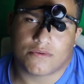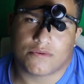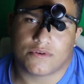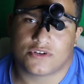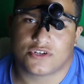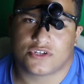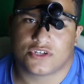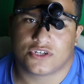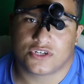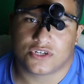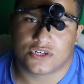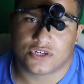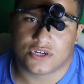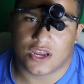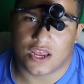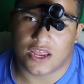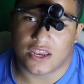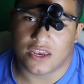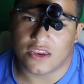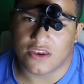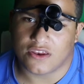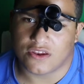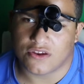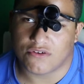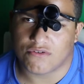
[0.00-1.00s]
which I
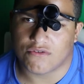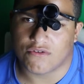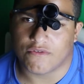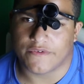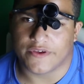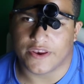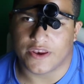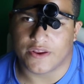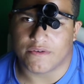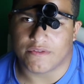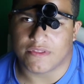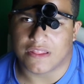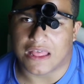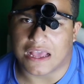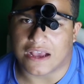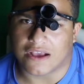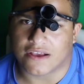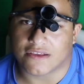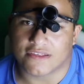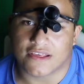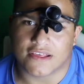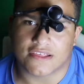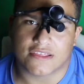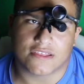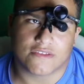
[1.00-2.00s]
need to do a video on that
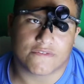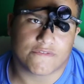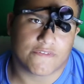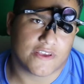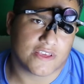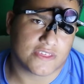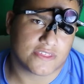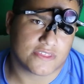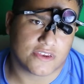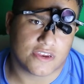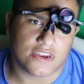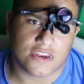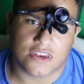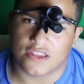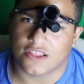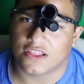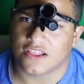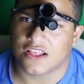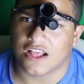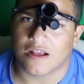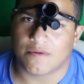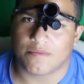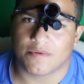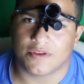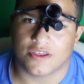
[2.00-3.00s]
because that's a fascinating
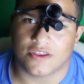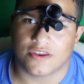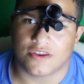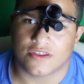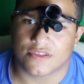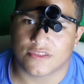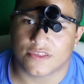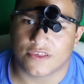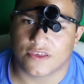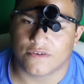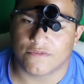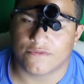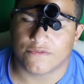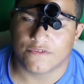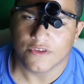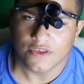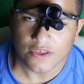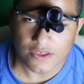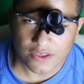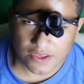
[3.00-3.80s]
tablet in itself.